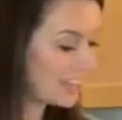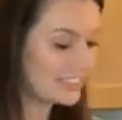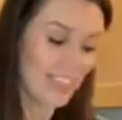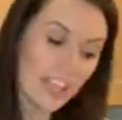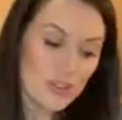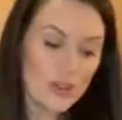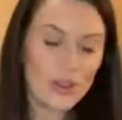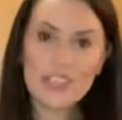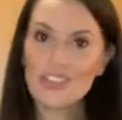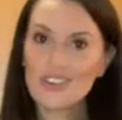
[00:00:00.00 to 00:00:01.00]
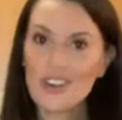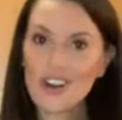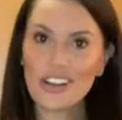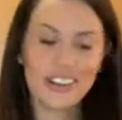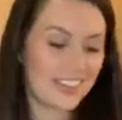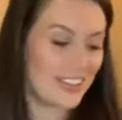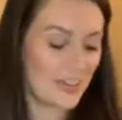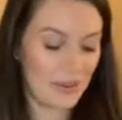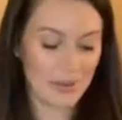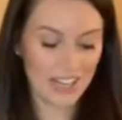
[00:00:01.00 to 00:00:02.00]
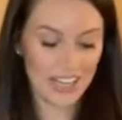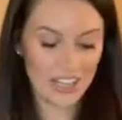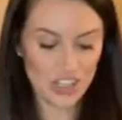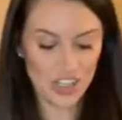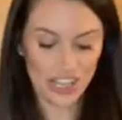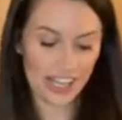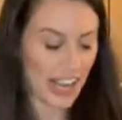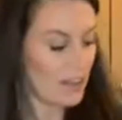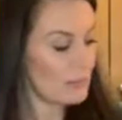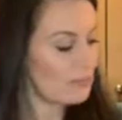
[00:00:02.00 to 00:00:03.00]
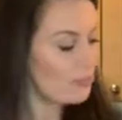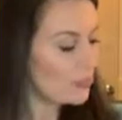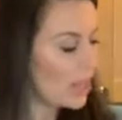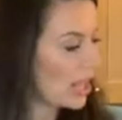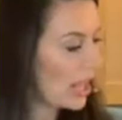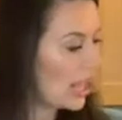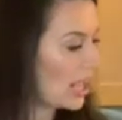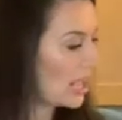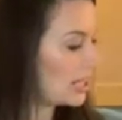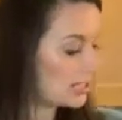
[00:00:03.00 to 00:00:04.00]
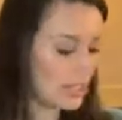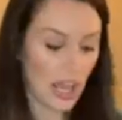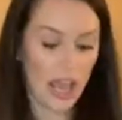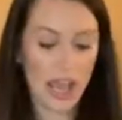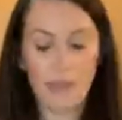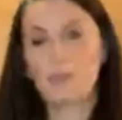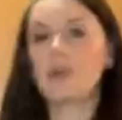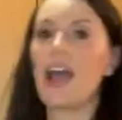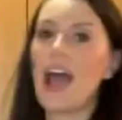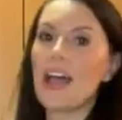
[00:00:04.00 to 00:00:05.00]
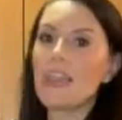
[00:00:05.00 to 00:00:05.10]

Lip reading: Yeah, so let's get started. So I'm gonna take the chicken now, and I'm going to add